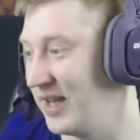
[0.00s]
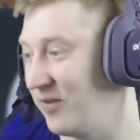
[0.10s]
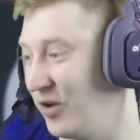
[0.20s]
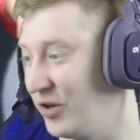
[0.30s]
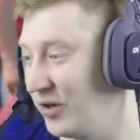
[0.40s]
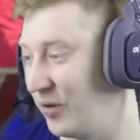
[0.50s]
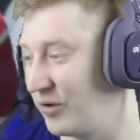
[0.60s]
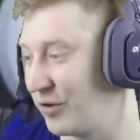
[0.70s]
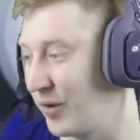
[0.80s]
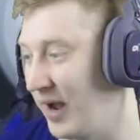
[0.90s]
and he gave it a good old
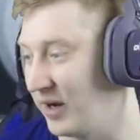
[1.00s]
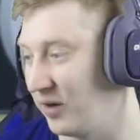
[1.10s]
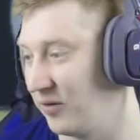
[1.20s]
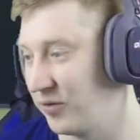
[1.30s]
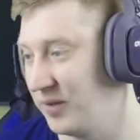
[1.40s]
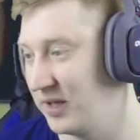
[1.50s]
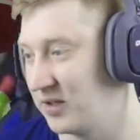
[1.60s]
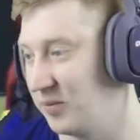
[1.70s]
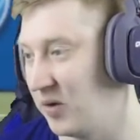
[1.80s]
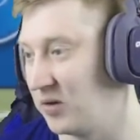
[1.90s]
crack from the edge
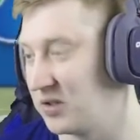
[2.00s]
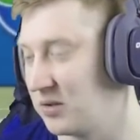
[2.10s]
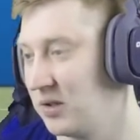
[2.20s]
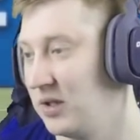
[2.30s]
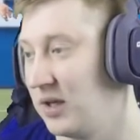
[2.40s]
of the box.